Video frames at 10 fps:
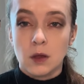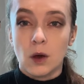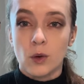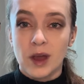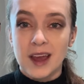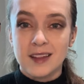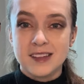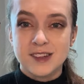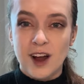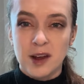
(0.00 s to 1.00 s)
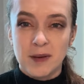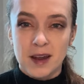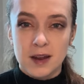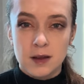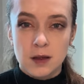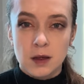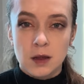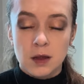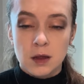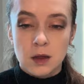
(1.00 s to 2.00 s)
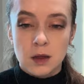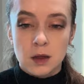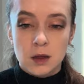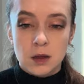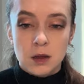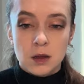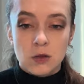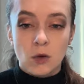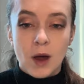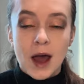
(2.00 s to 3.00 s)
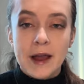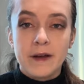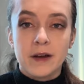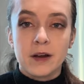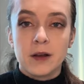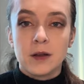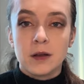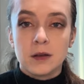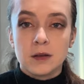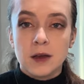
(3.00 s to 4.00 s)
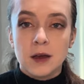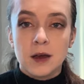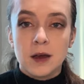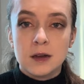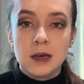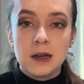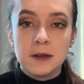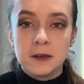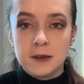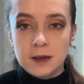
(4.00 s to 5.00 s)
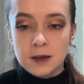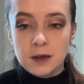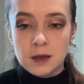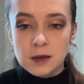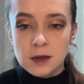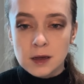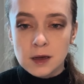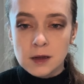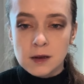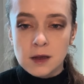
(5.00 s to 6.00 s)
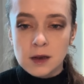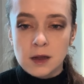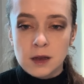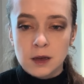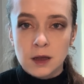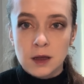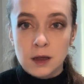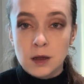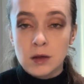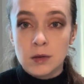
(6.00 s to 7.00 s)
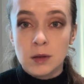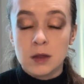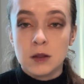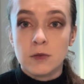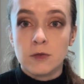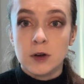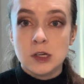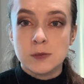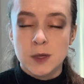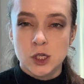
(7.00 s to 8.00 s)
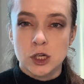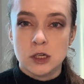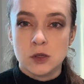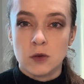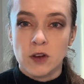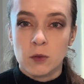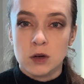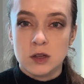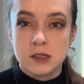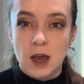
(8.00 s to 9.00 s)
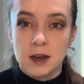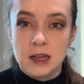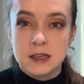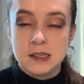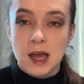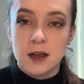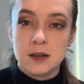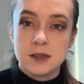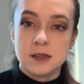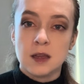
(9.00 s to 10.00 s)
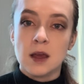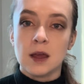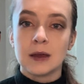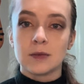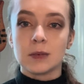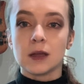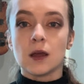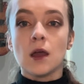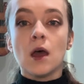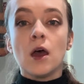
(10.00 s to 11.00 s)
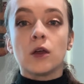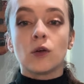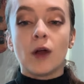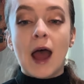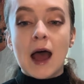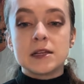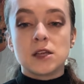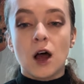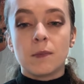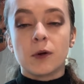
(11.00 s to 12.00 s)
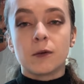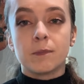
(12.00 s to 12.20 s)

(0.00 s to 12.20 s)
Okay, let's talk about it. So I heard da da da da da da da da in the first measure. So if I were to assign insects, it would be grasshopper,